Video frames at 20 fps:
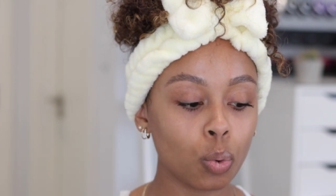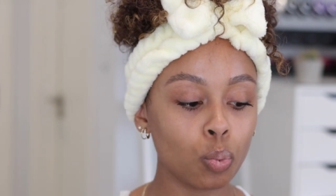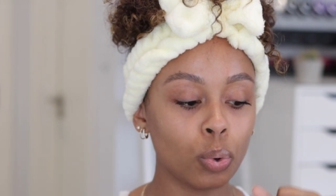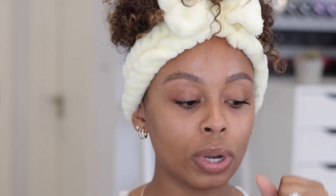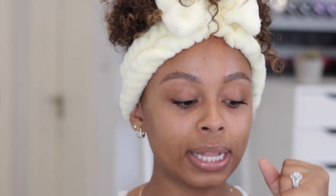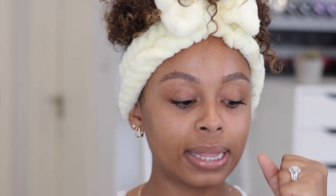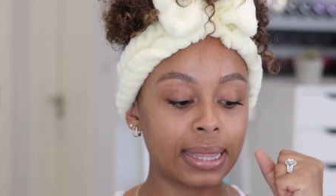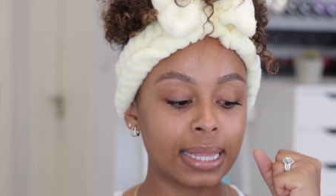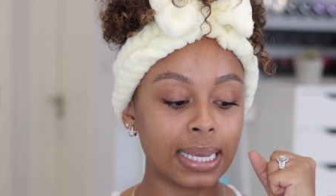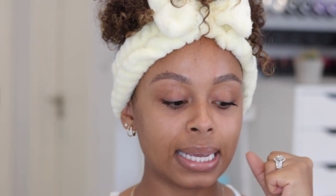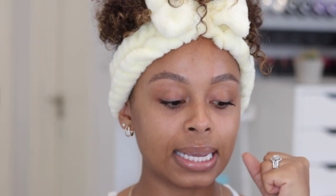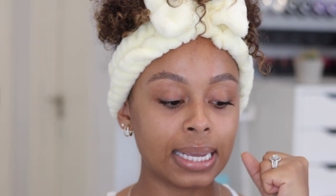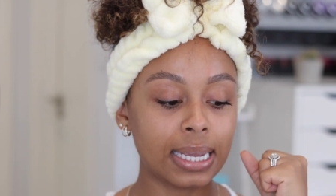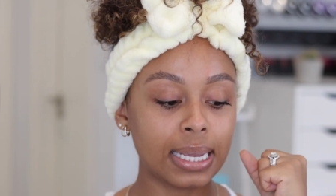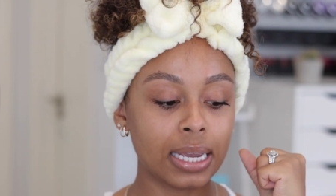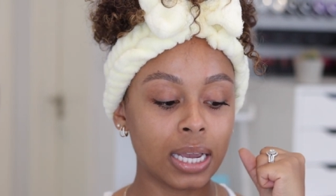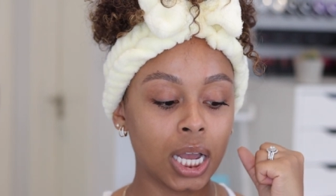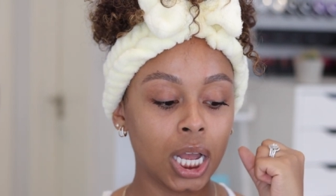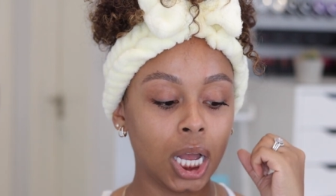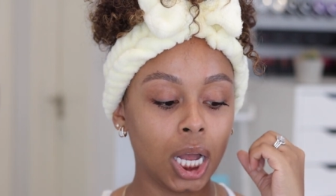With
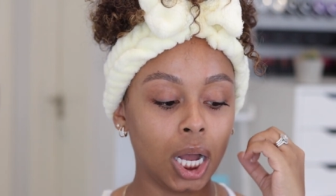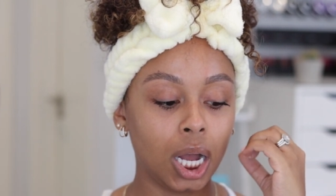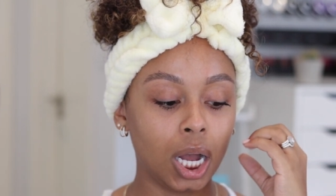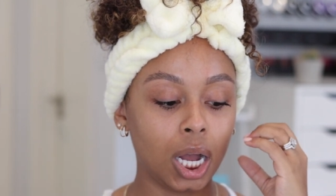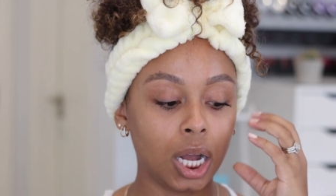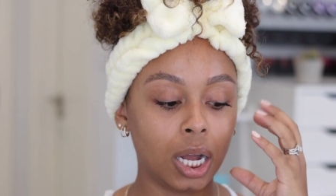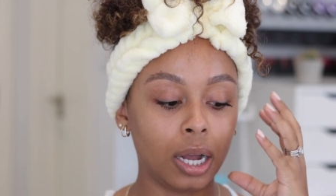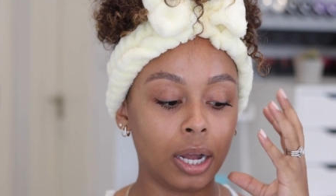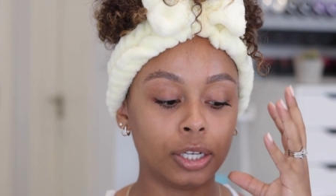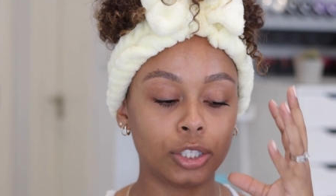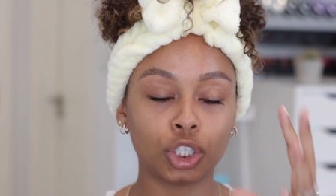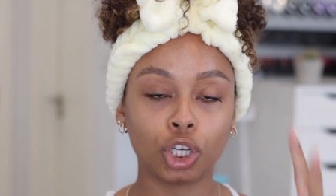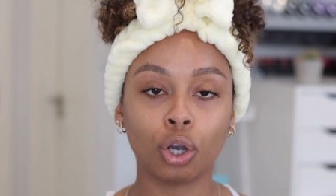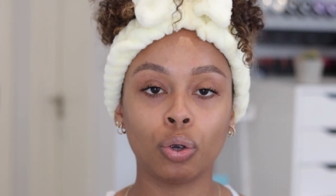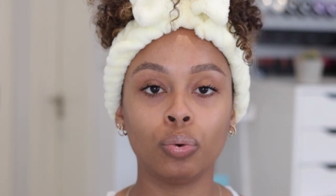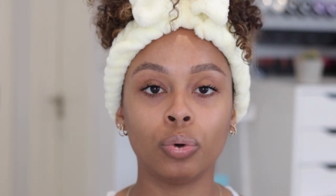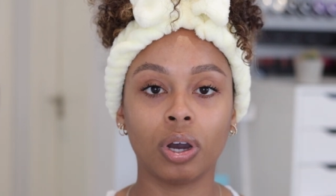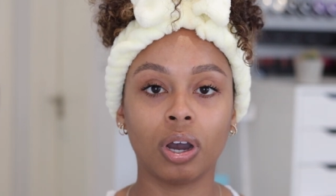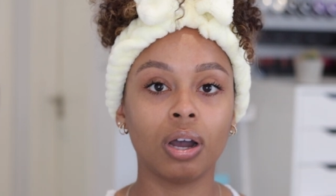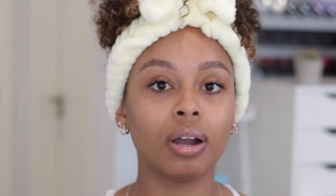the uh,
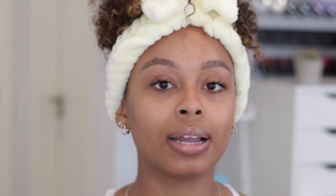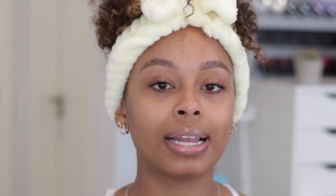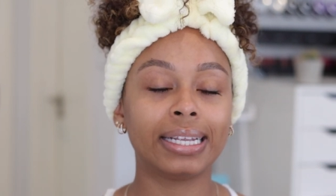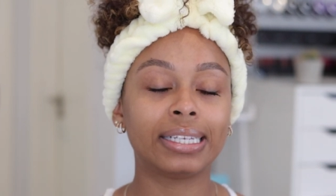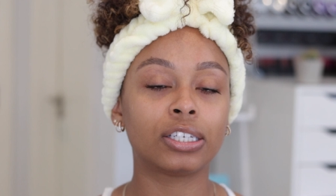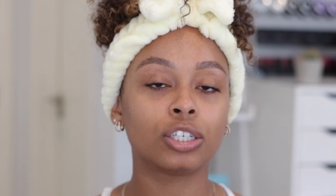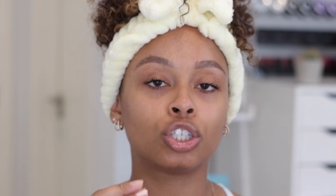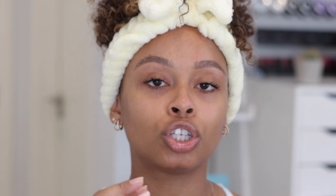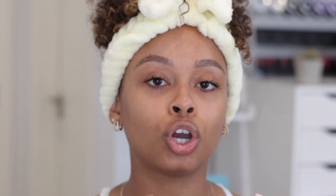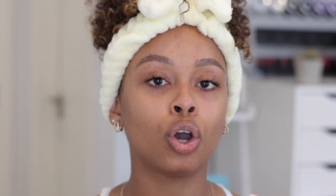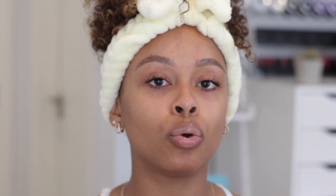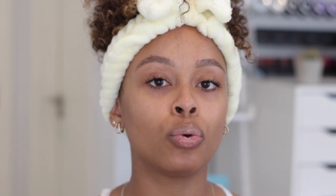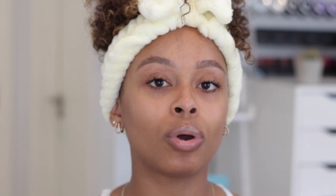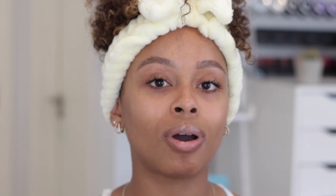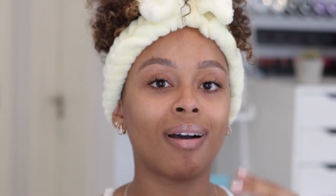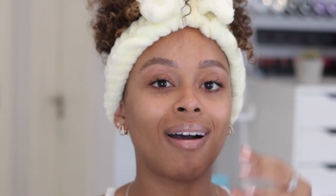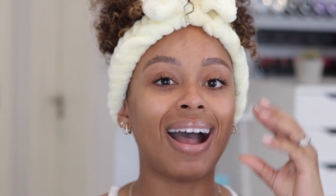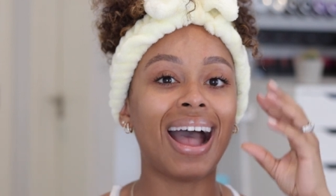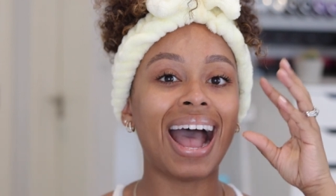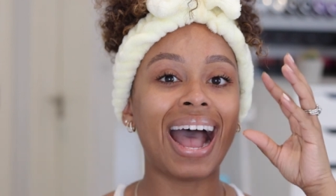toner, it's a
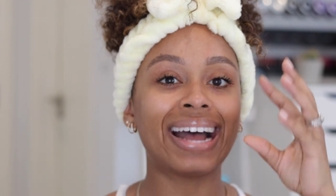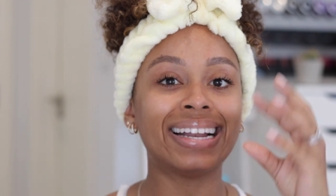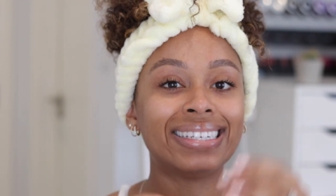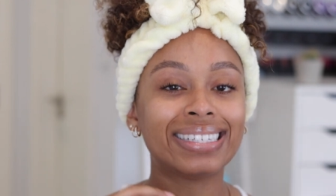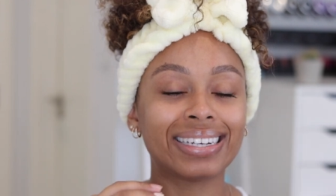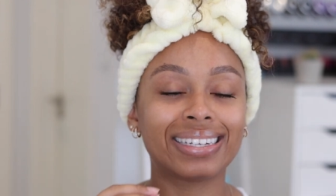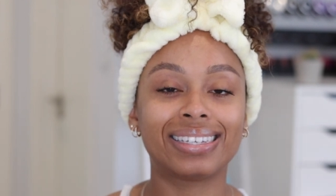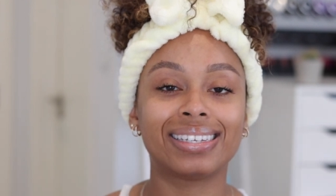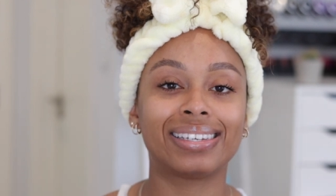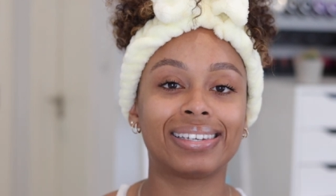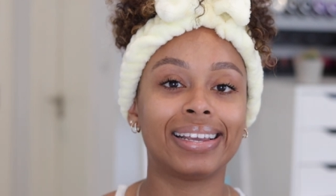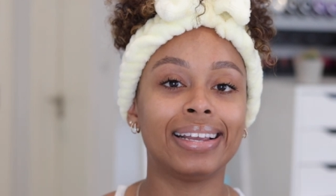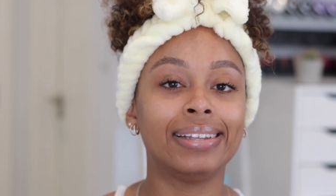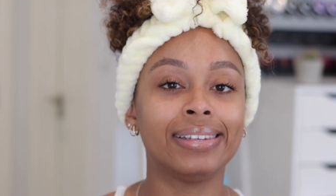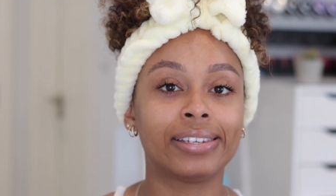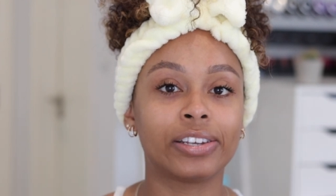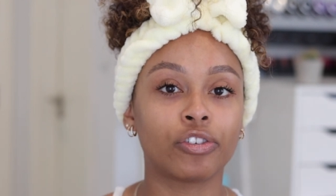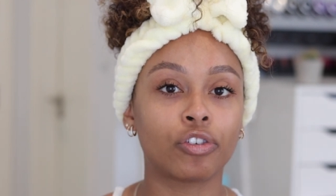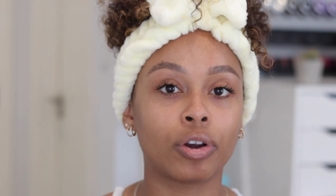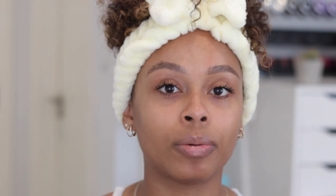toner and it's a
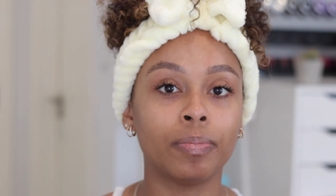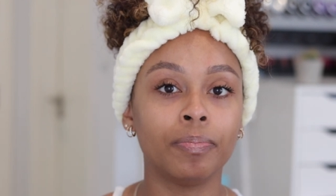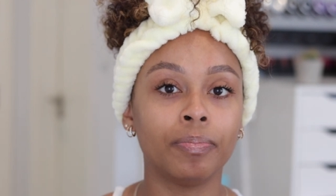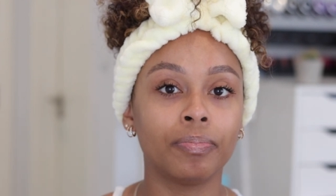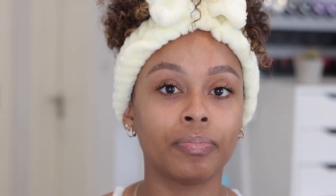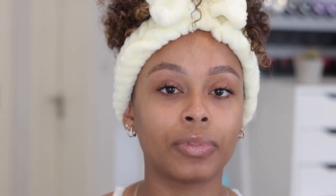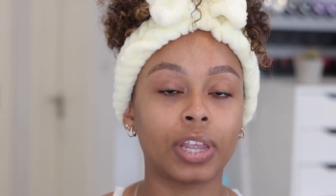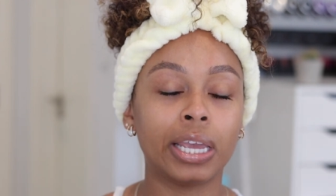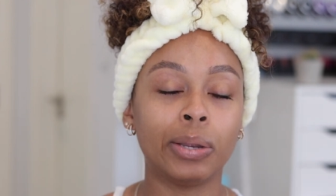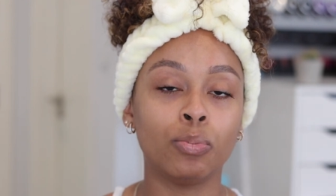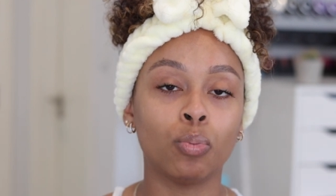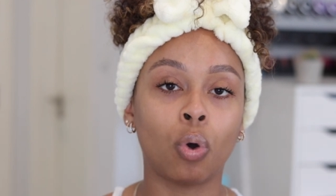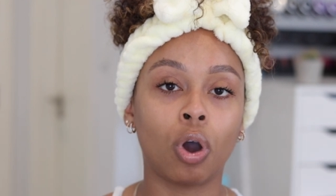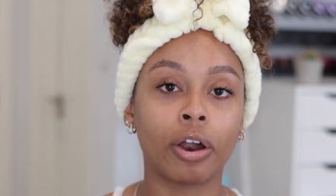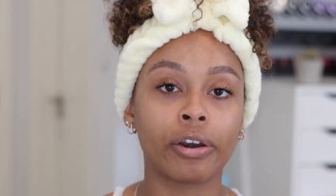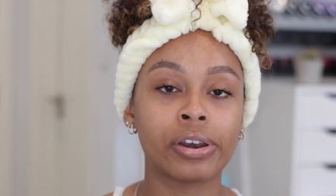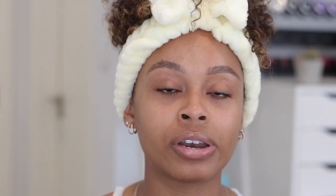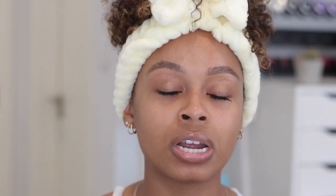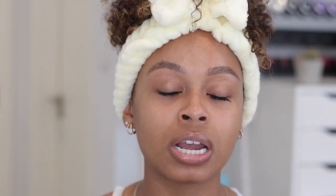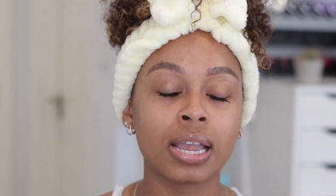skin serum in
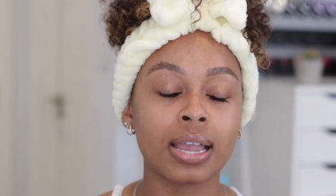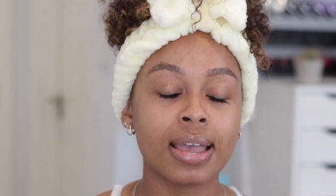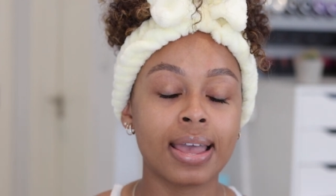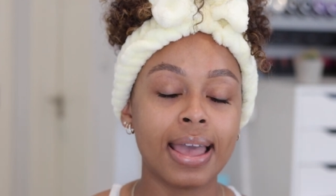one,